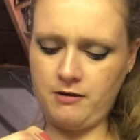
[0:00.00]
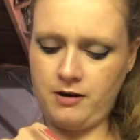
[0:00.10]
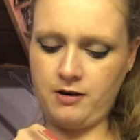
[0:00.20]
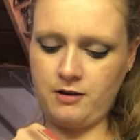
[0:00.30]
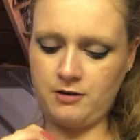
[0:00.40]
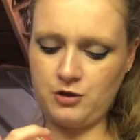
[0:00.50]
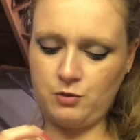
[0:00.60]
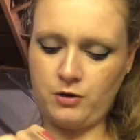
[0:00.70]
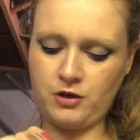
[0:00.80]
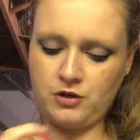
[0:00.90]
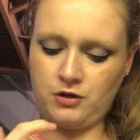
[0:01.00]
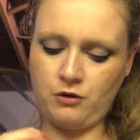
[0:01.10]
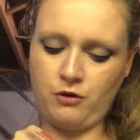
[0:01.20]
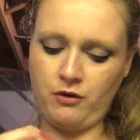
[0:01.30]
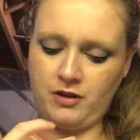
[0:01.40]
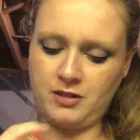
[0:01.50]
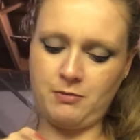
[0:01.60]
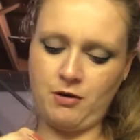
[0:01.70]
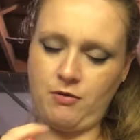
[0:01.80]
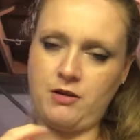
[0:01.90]
and swatch across
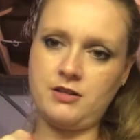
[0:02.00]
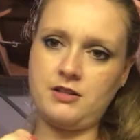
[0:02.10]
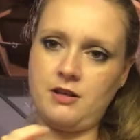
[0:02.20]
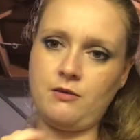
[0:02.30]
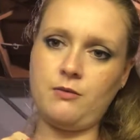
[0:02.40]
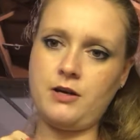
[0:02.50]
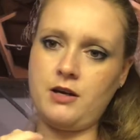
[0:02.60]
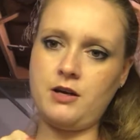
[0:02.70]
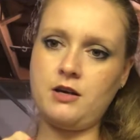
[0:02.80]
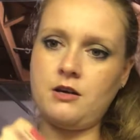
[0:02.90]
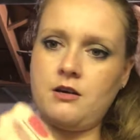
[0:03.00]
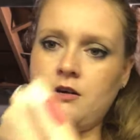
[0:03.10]
my wrist that way.